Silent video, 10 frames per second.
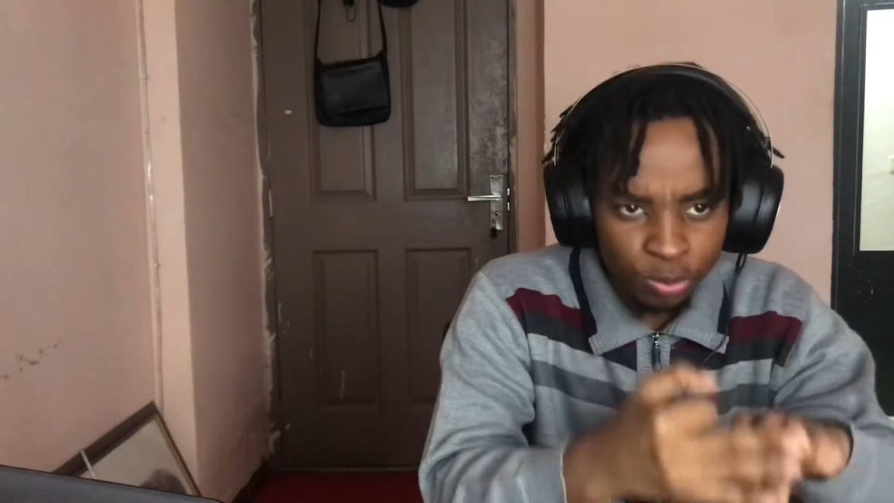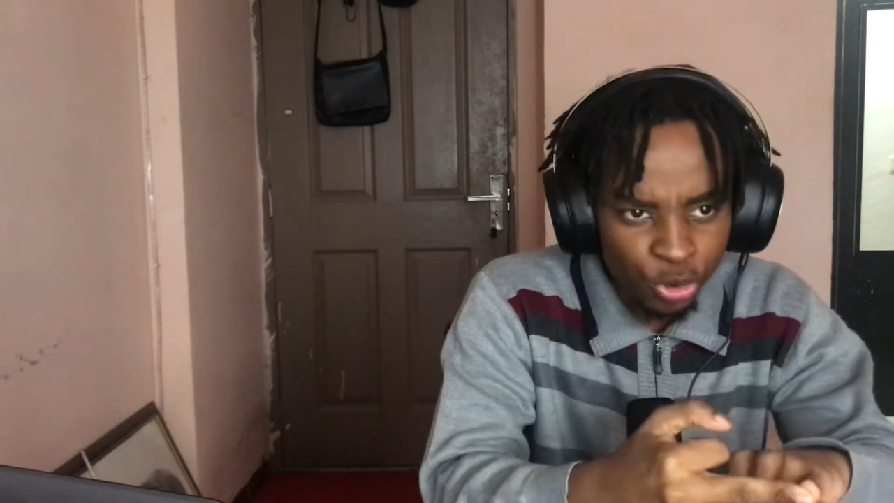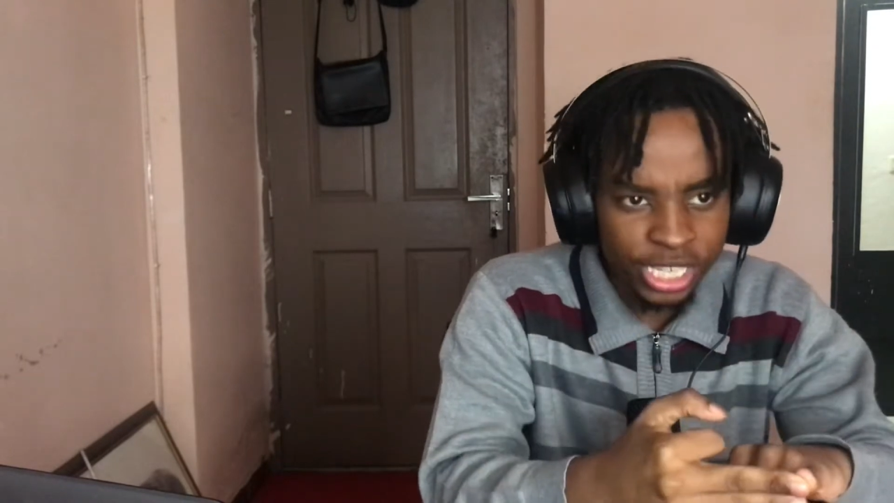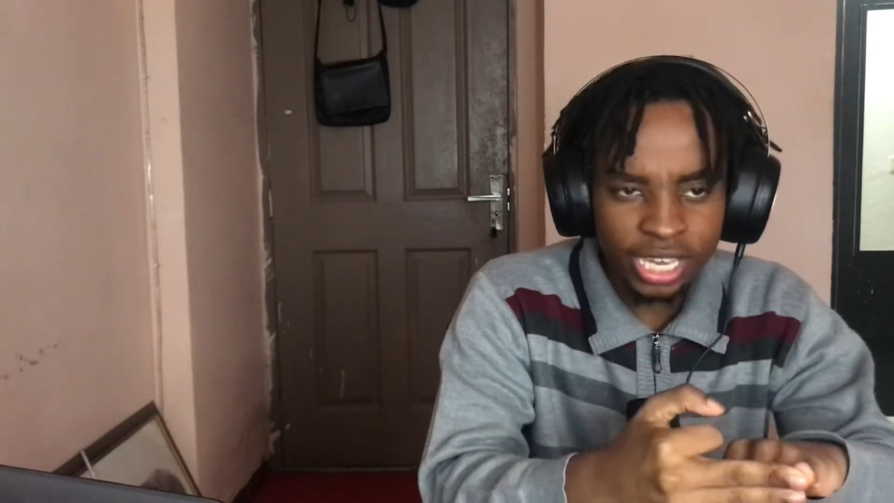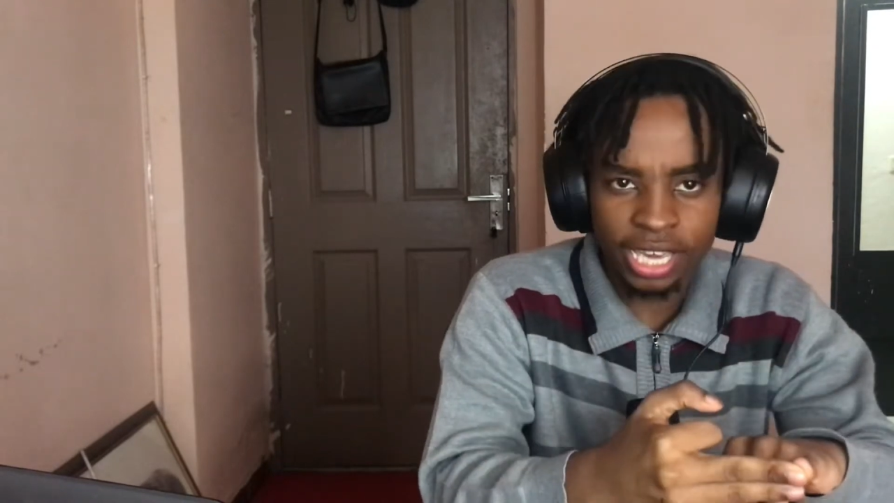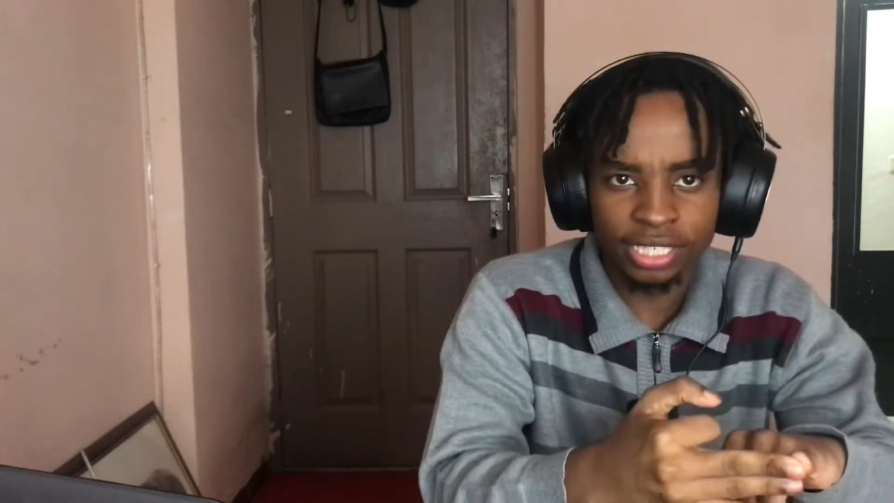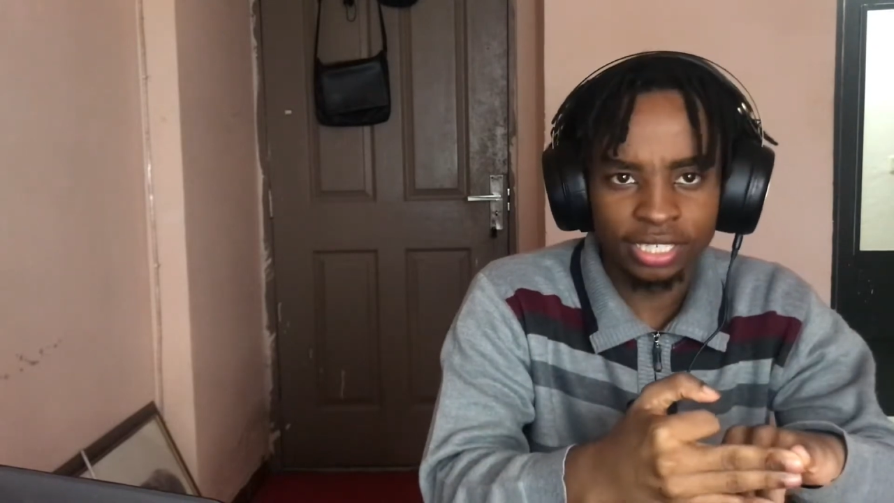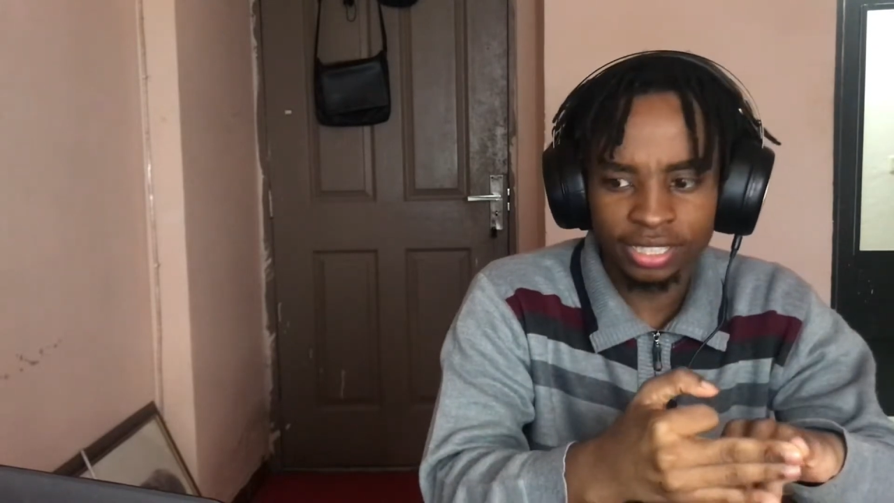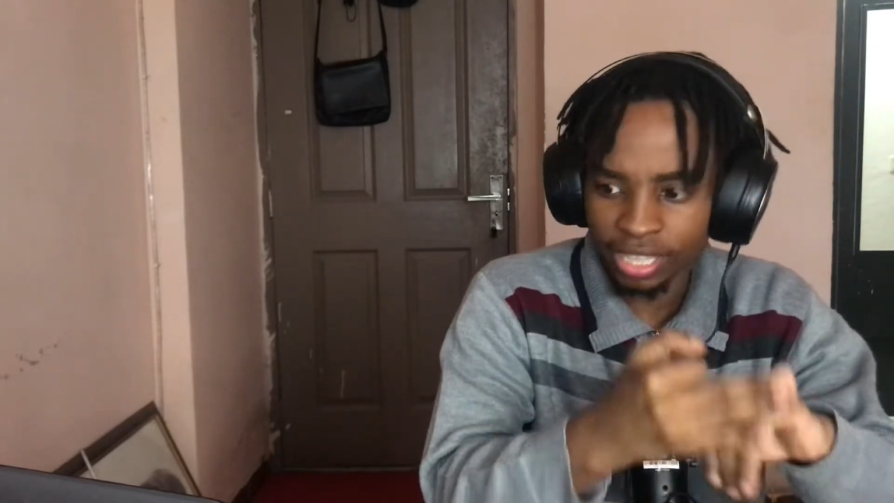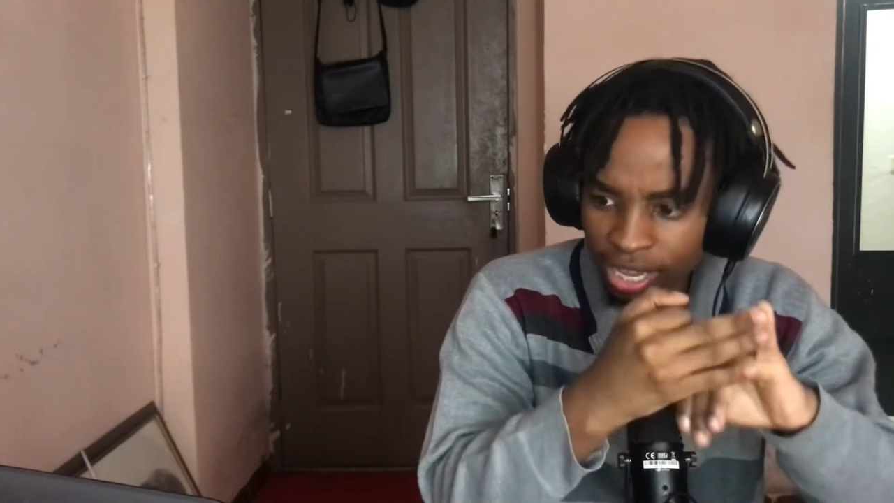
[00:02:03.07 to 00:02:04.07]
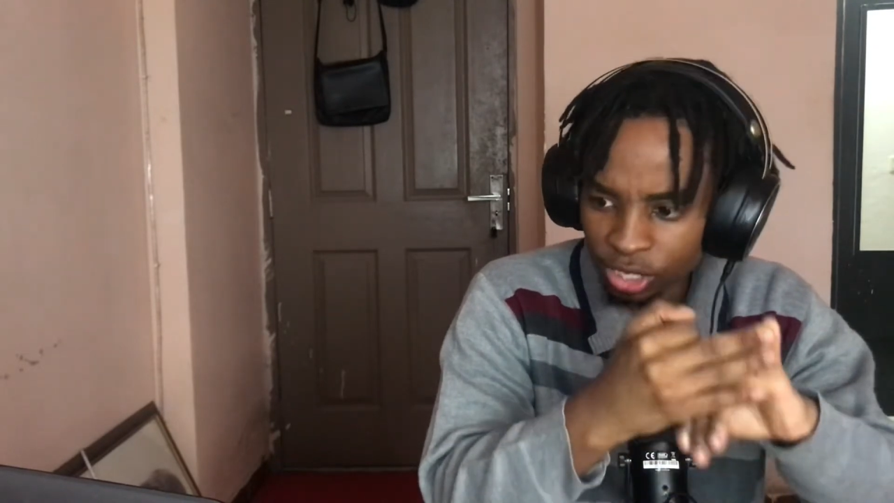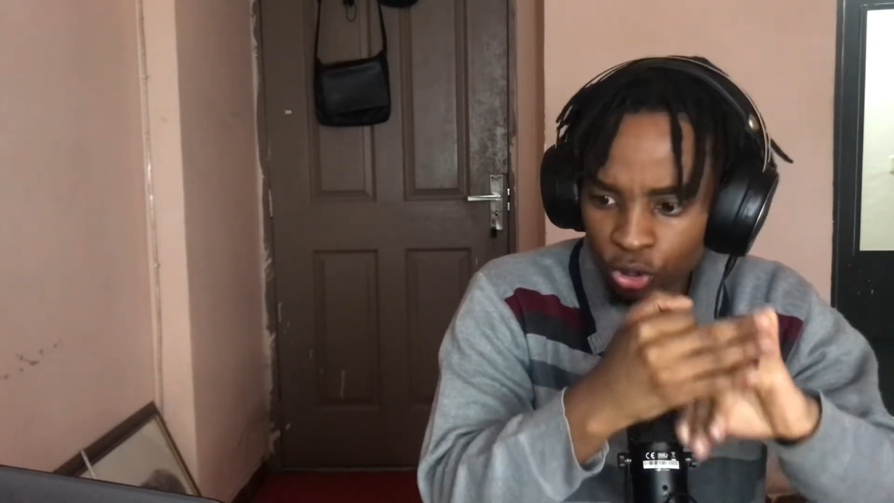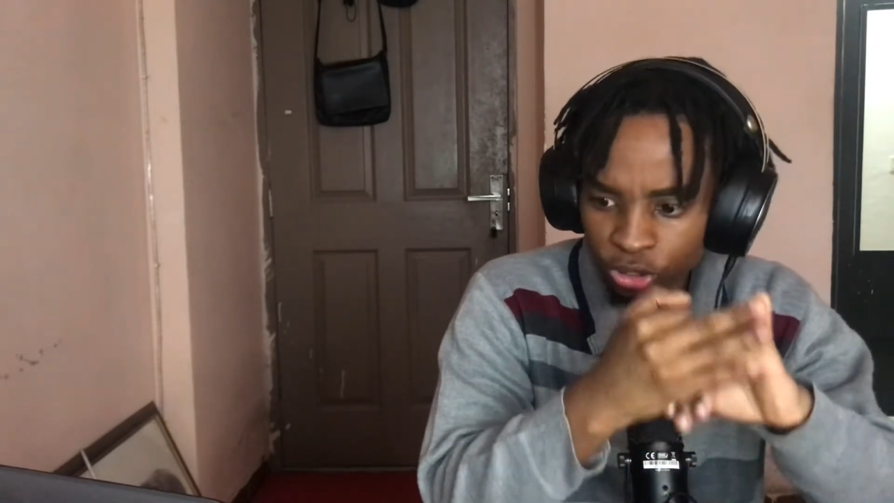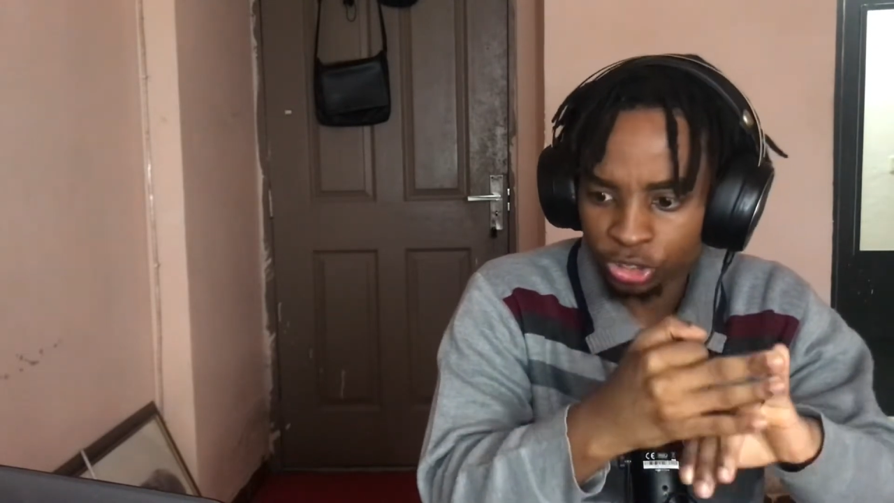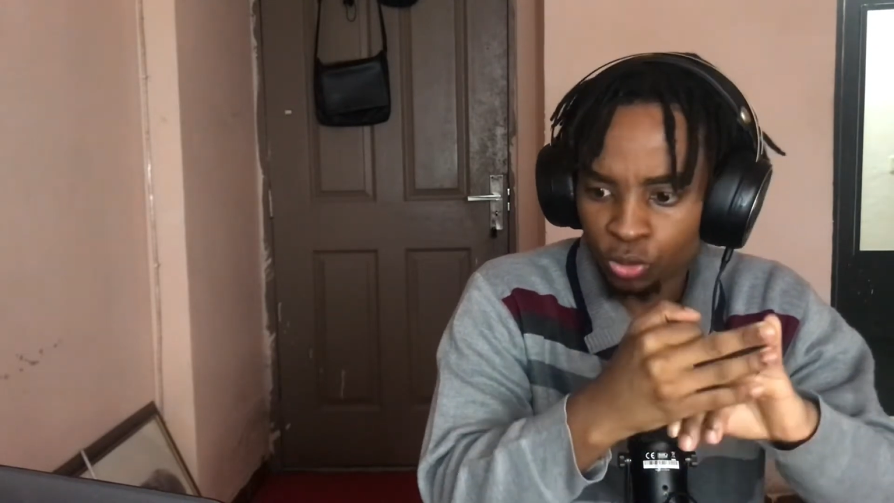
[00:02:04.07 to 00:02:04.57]
Meunier. They had a
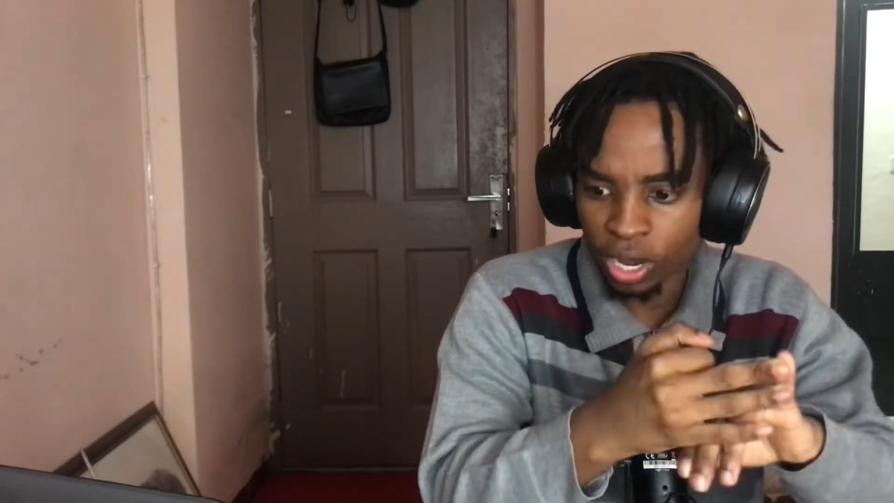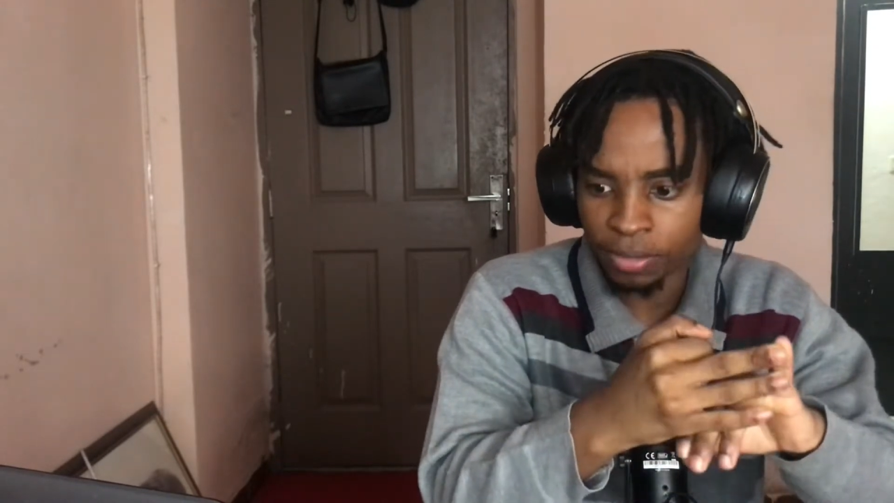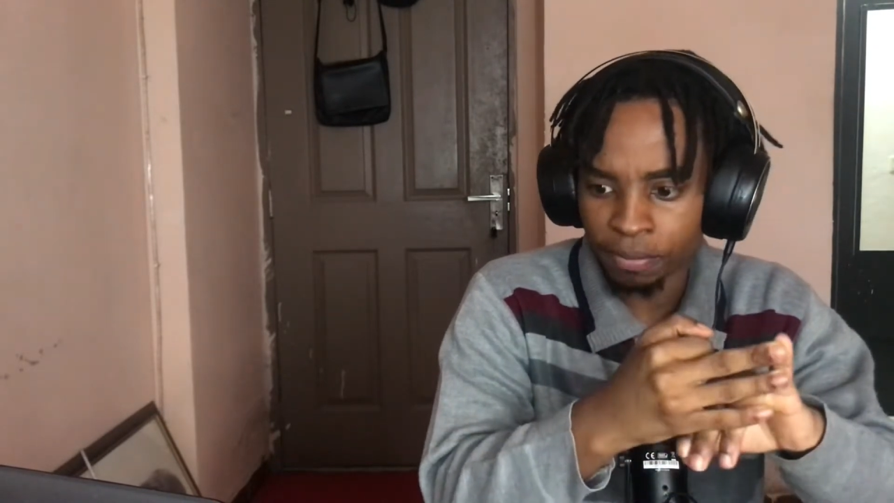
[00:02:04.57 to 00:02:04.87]
good squad,